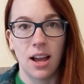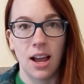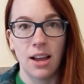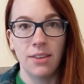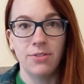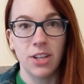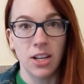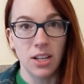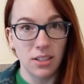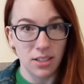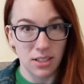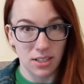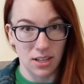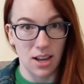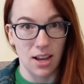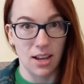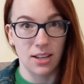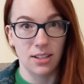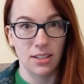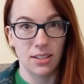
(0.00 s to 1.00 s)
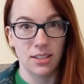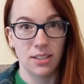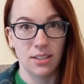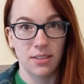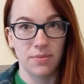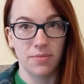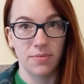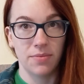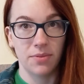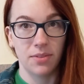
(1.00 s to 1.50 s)
I've done
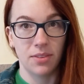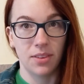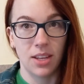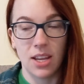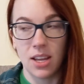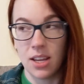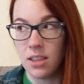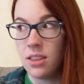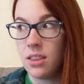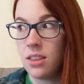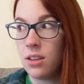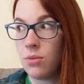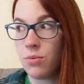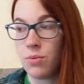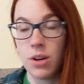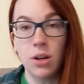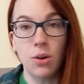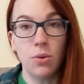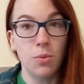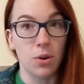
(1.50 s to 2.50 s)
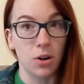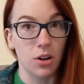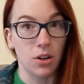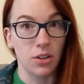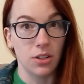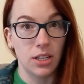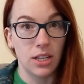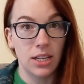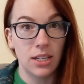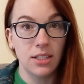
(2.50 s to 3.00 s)
science. In the real
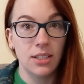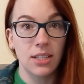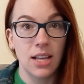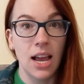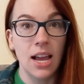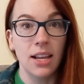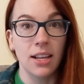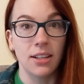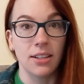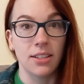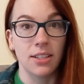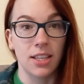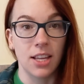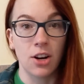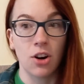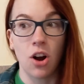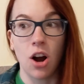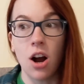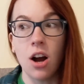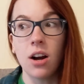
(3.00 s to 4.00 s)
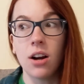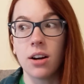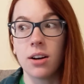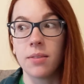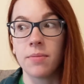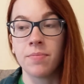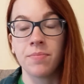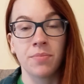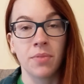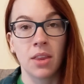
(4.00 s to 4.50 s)
world, in science, there are